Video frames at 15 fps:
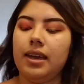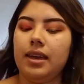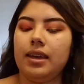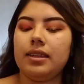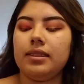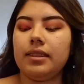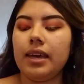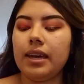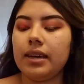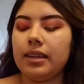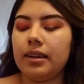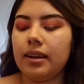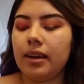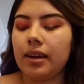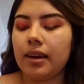And
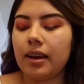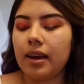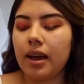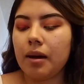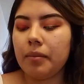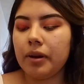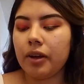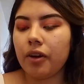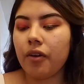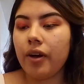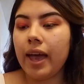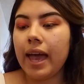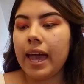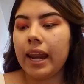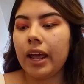then I'm going to go
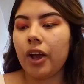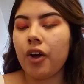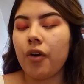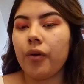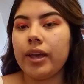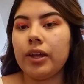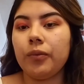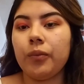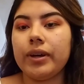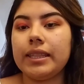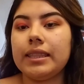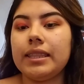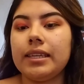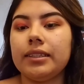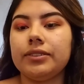ahead and go in
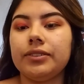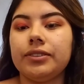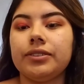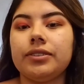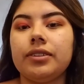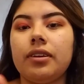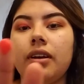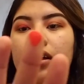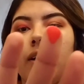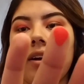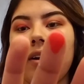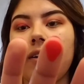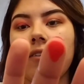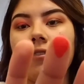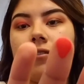with this
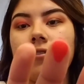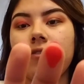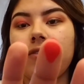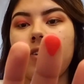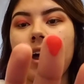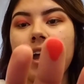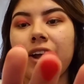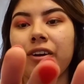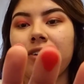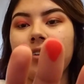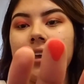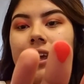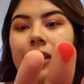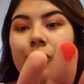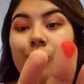
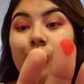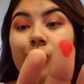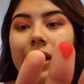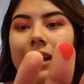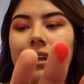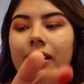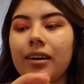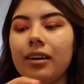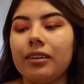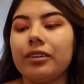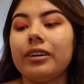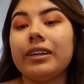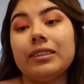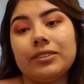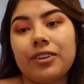fiery red color.
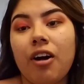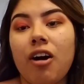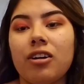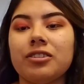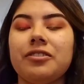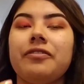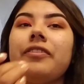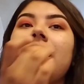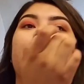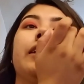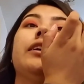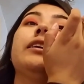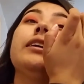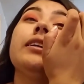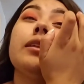It's called
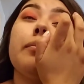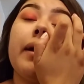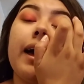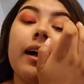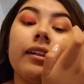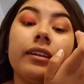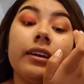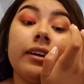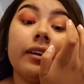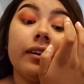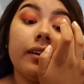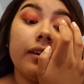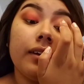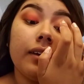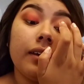Fire in the palette.
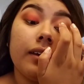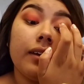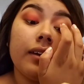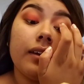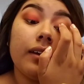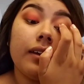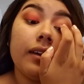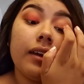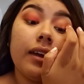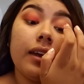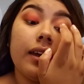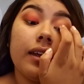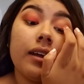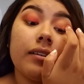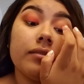
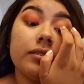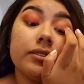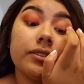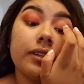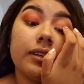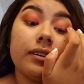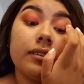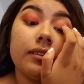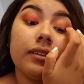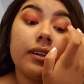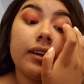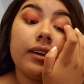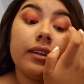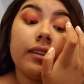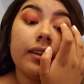And I'm just going to
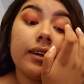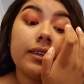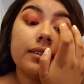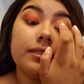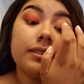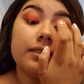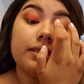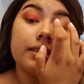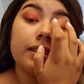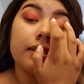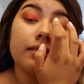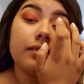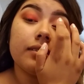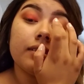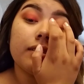lay that
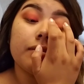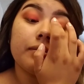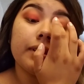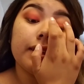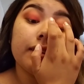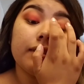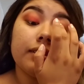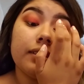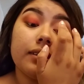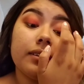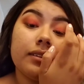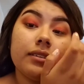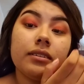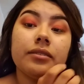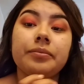down on my
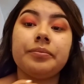lid.